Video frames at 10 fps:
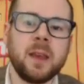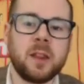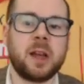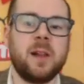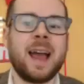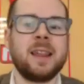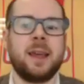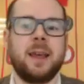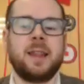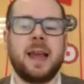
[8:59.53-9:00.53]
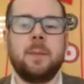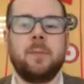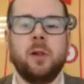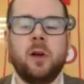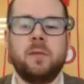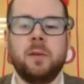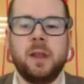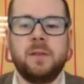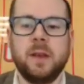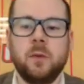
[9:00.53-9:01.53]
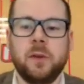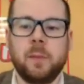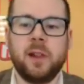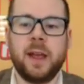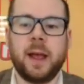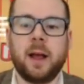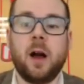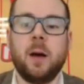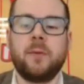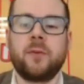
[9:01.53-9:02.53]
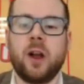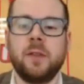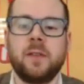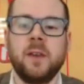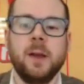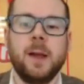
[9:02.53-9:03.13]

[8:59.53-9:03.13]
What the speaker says: is a classic example of a midfielder playing up front,